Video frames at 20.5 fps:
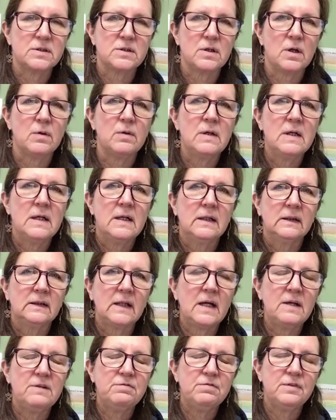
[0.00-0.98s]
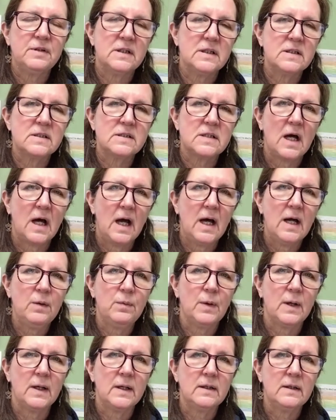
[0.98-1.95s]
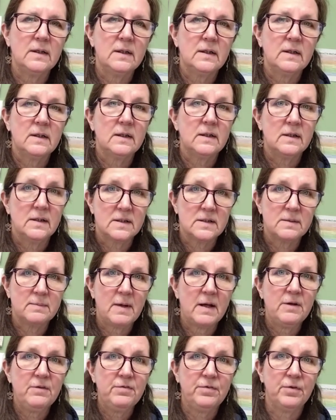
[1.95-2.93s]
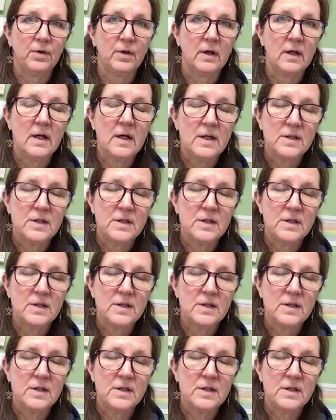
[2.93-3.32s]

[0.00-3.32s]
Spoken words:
So life is a highway is a metaphor.